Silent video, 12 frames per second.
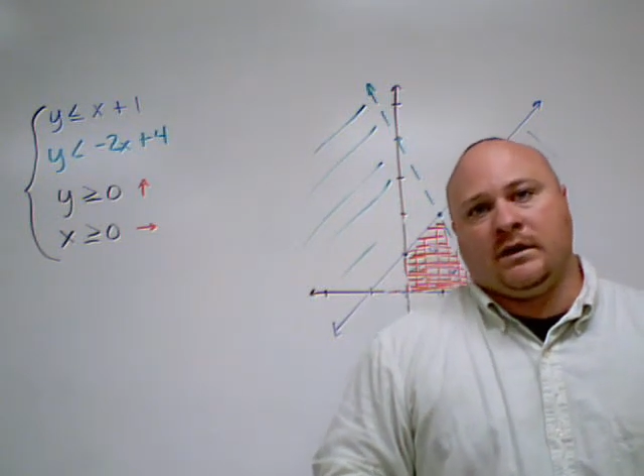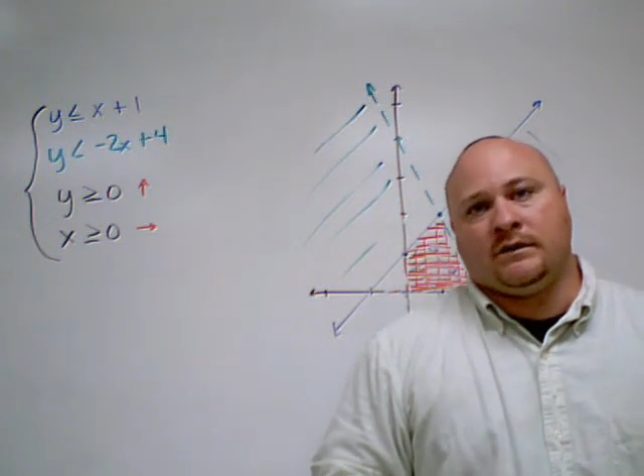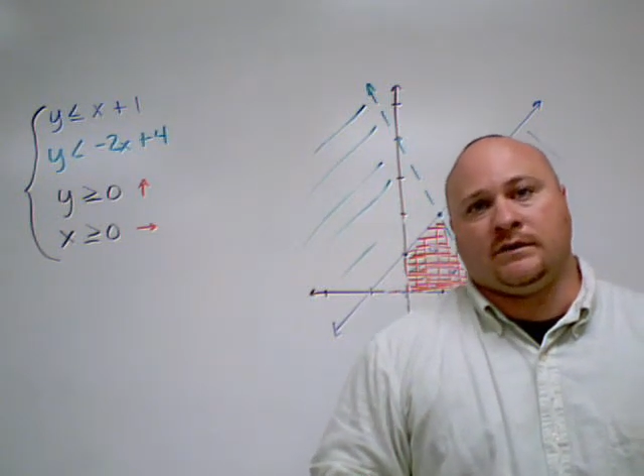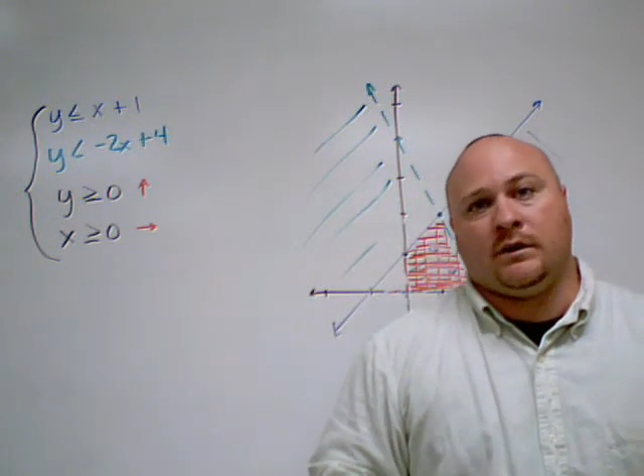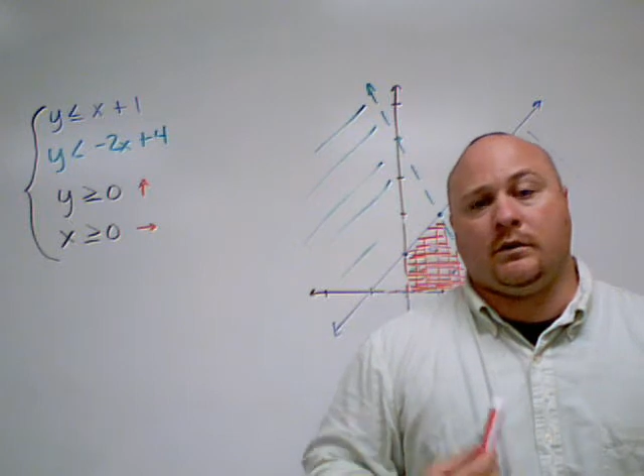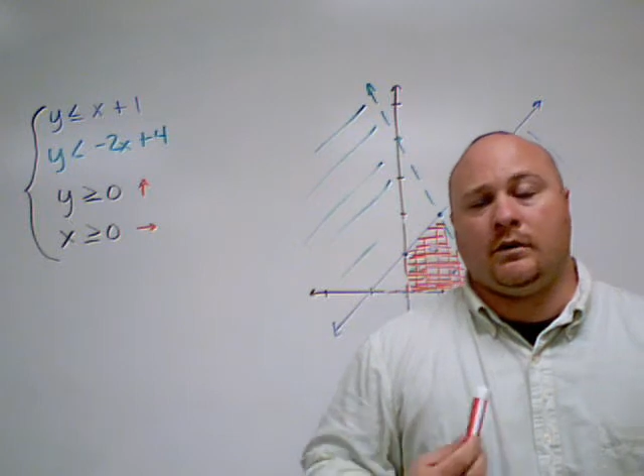
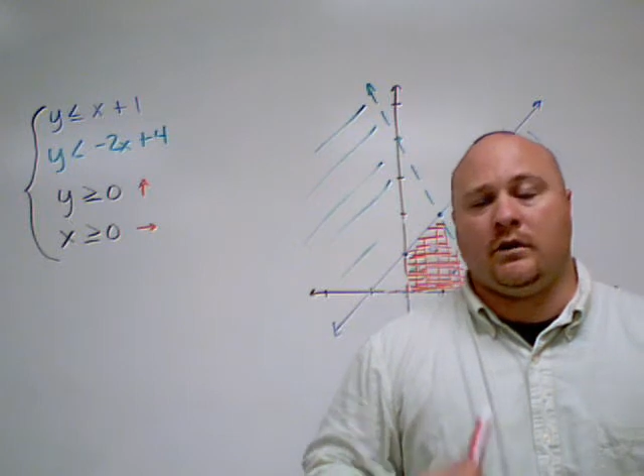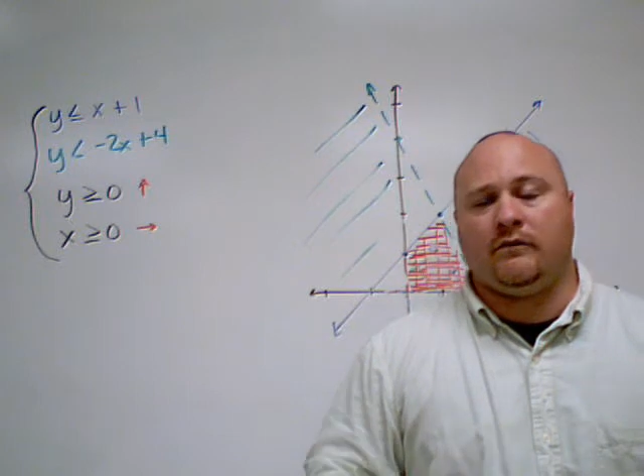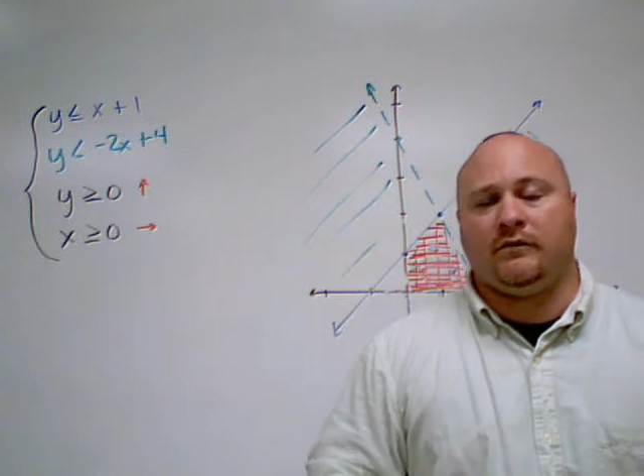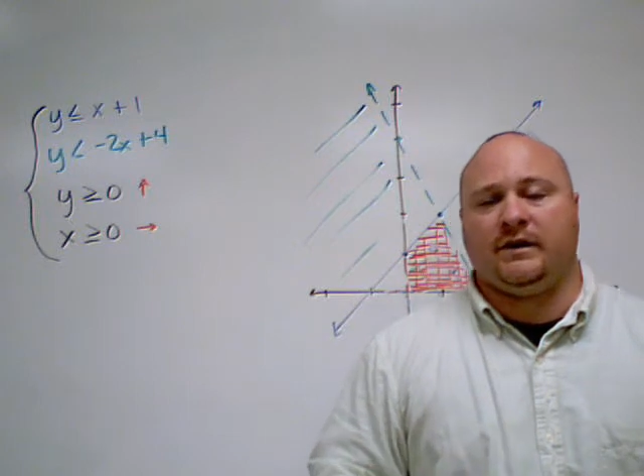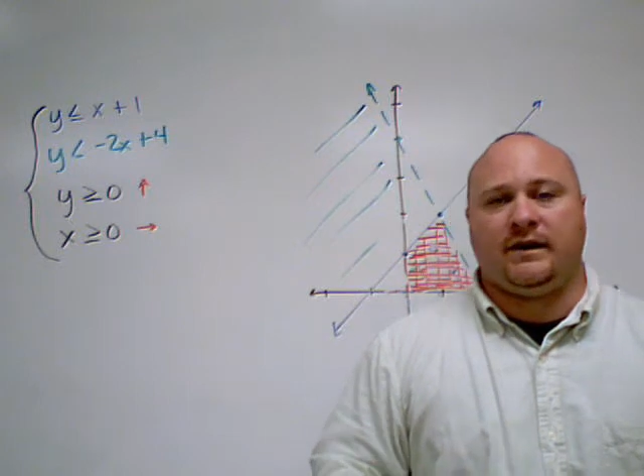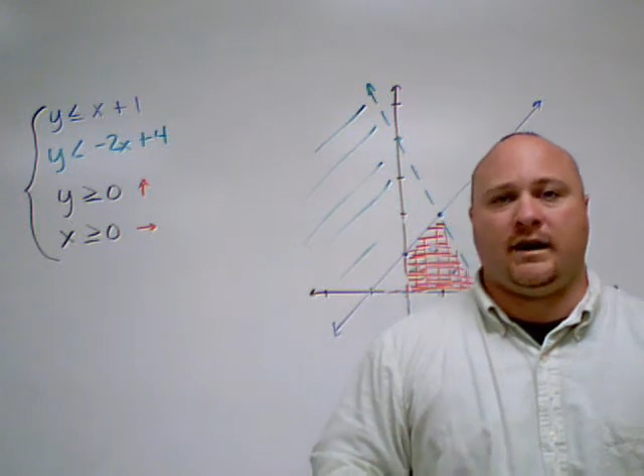So
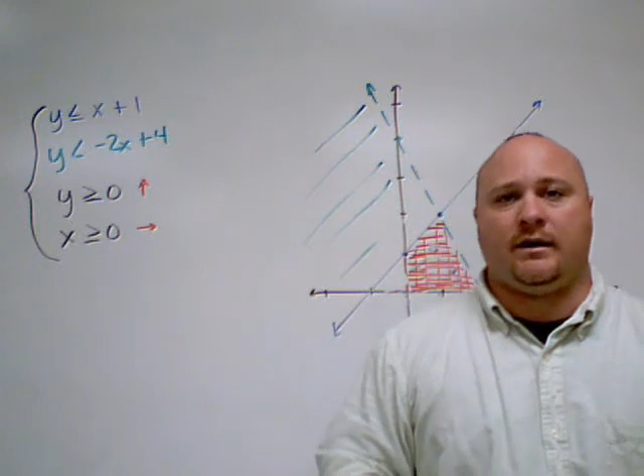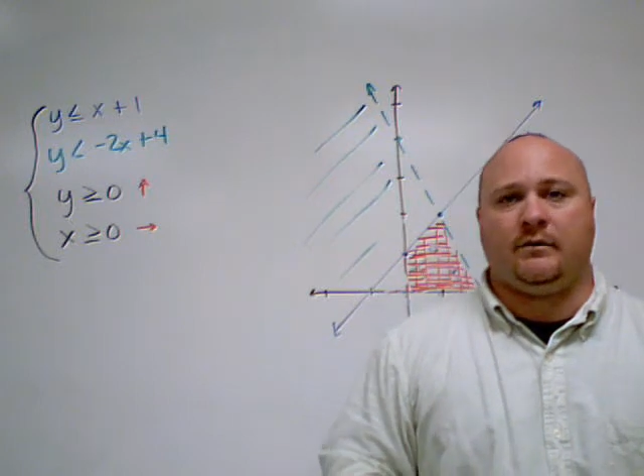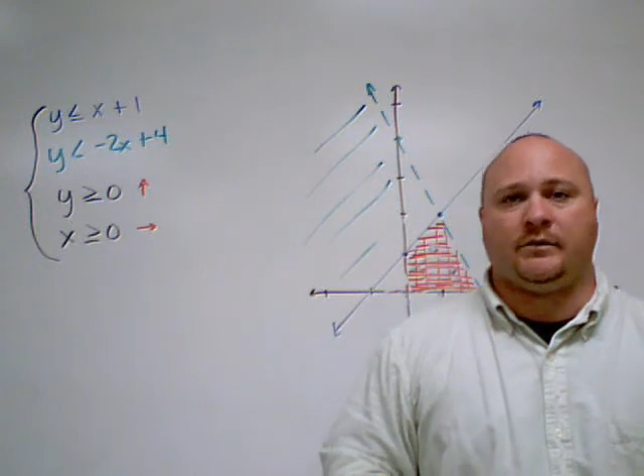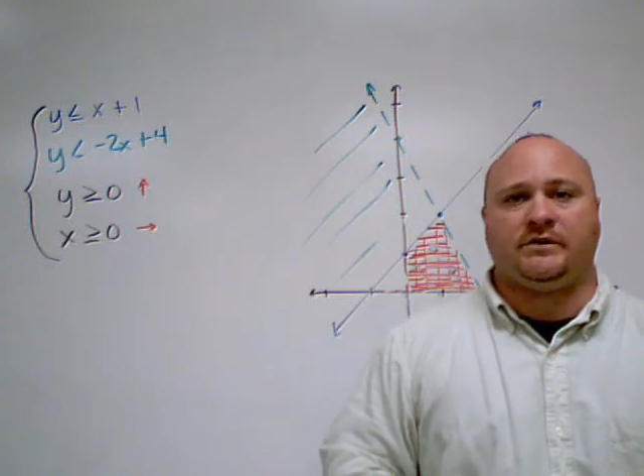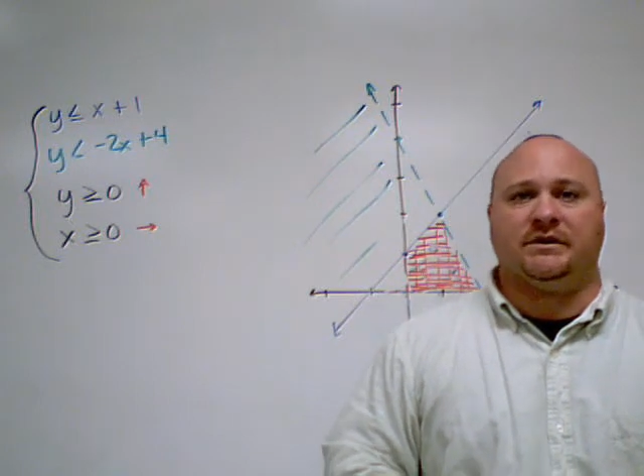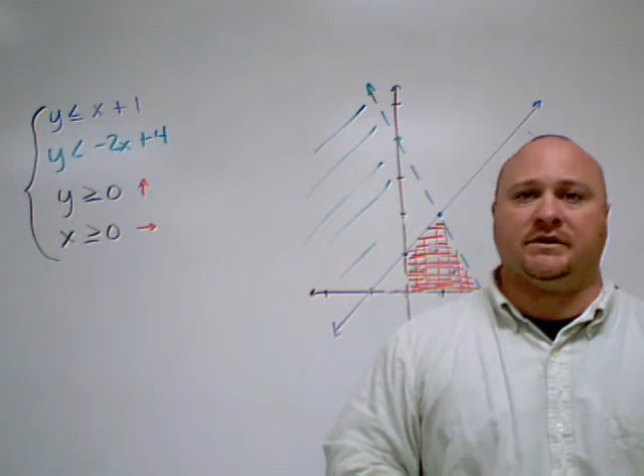hopefully that
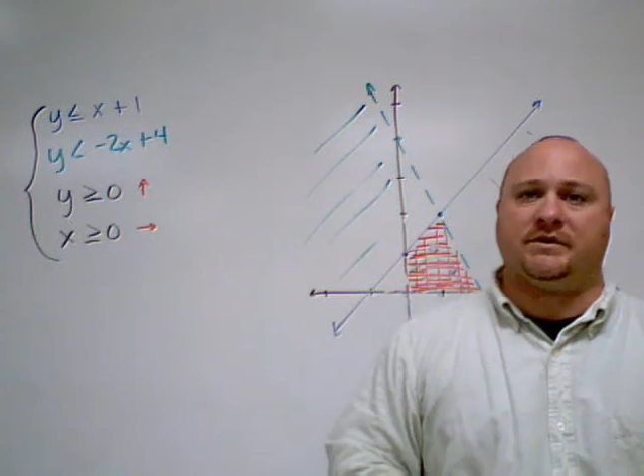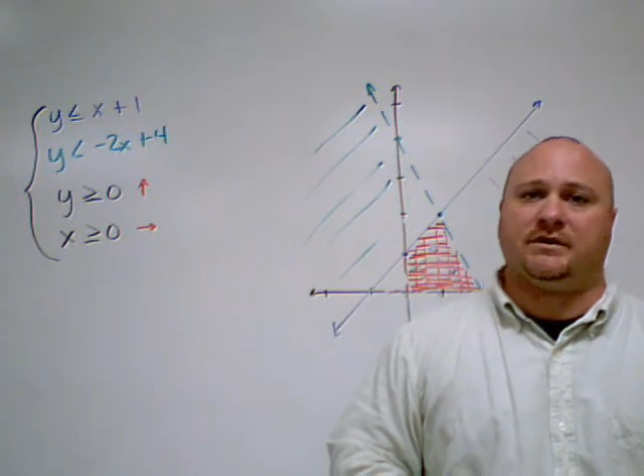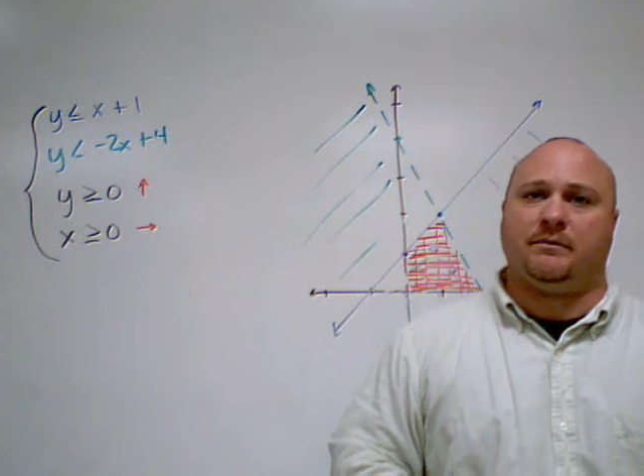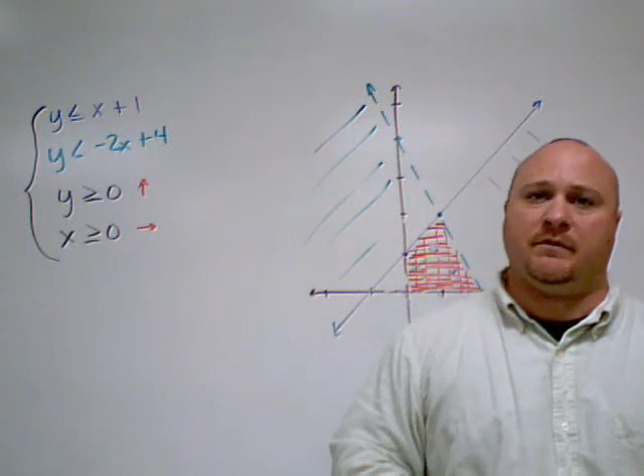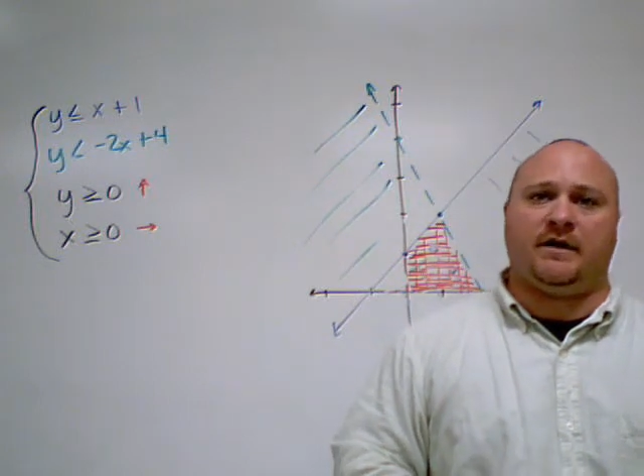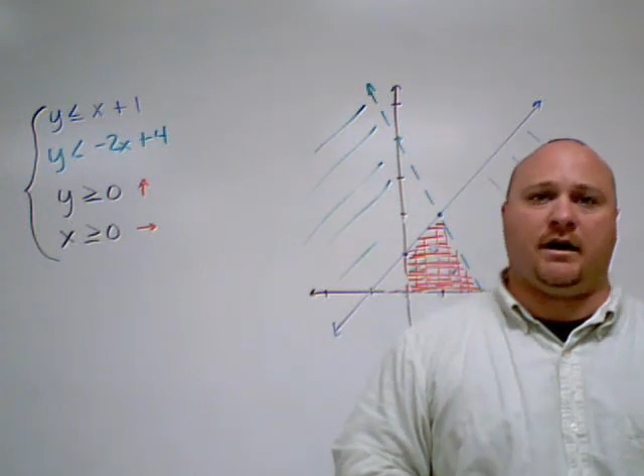helps clear some
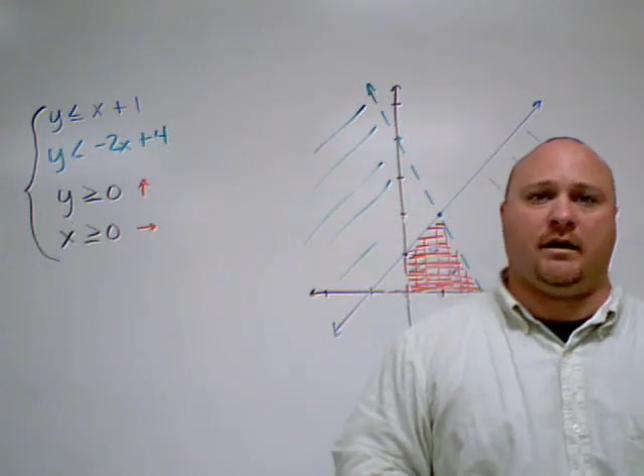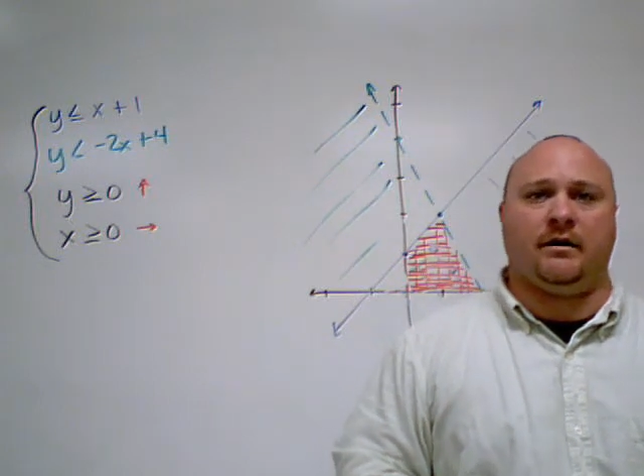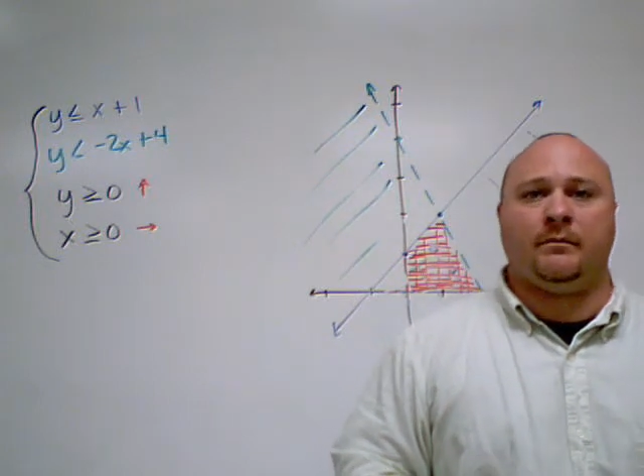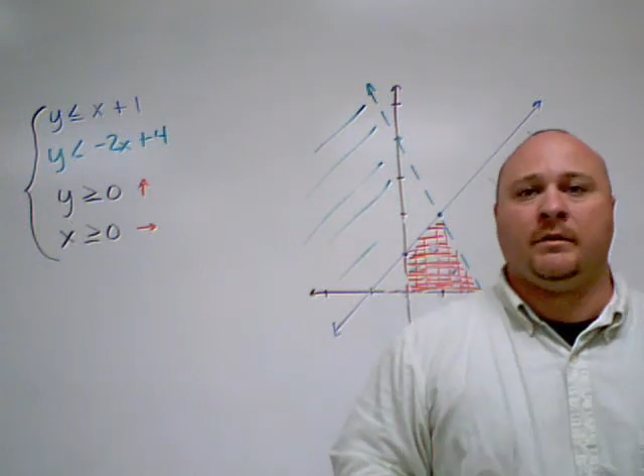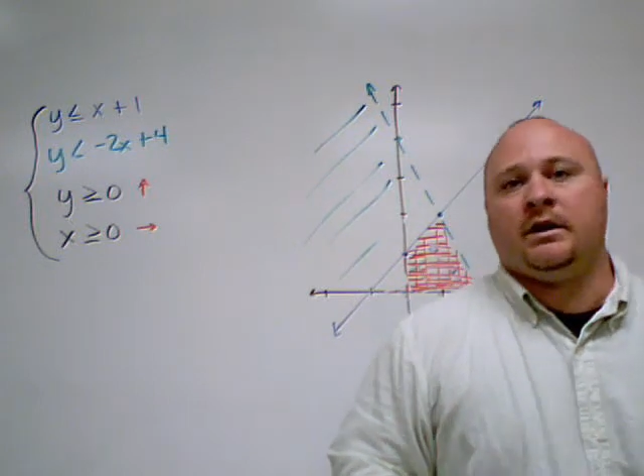of that up,